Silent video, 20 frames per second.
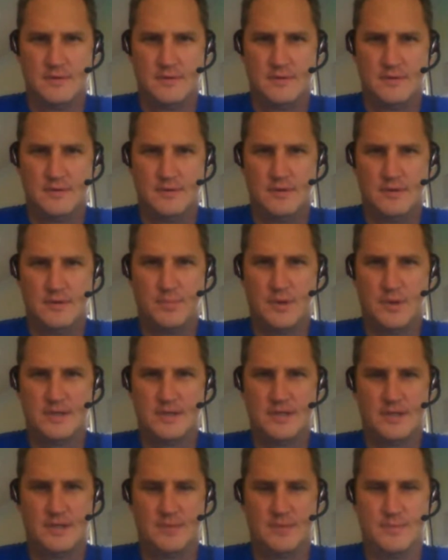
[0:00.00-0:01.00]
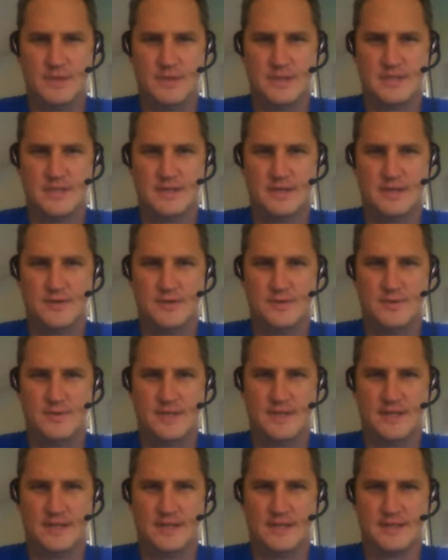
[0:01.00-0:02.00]
You're punching it, but it's not doing
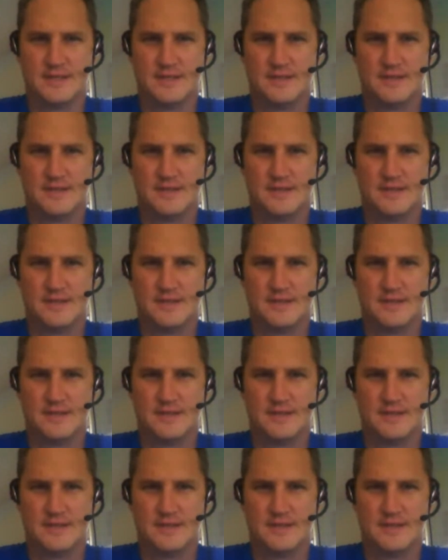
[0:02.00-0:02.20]
anything, is it?